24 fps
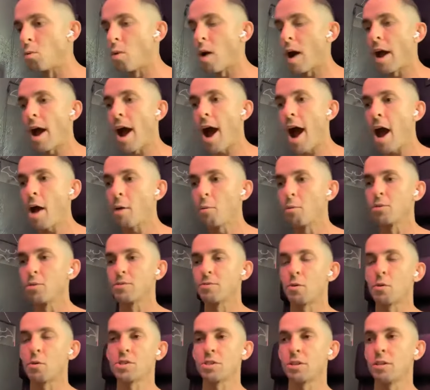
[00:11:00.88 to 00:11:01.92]
why I was
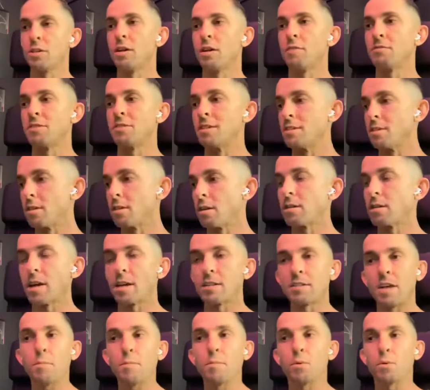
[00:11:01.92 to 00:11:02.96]
fortunate enough to sit at that
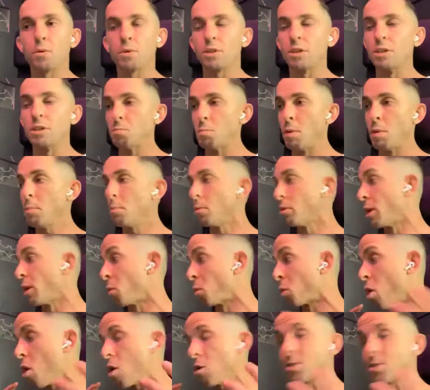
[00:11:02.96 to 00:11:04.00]
table with these people that
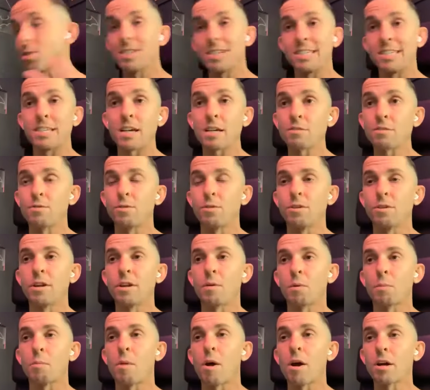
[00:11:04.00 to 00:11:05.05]
were all successful in
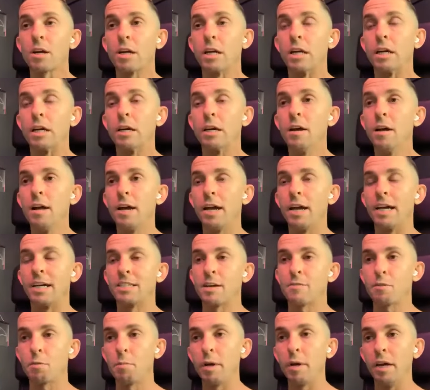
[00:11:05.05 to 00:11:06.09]
network marketing,
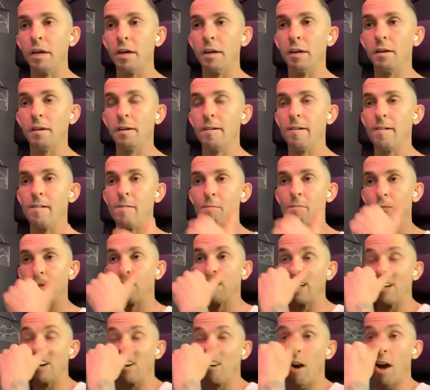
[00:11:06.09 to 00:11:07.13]
except for me.
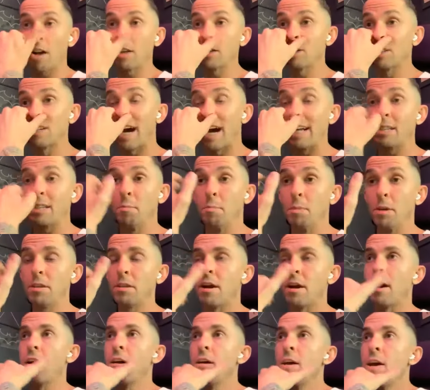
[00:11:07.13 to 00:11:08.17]
You know, I just got to be
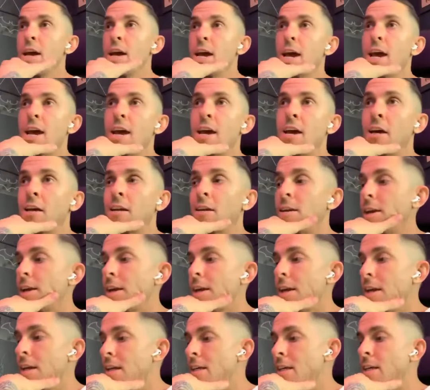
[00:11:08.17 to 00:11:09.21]
there. And,
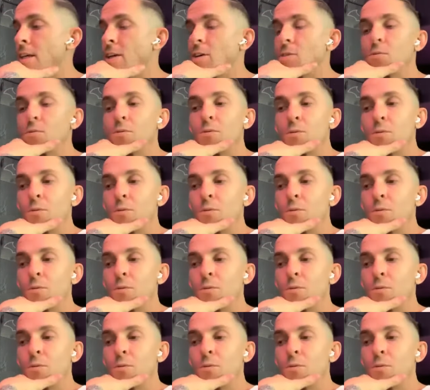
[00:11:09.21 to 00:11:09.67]
you know,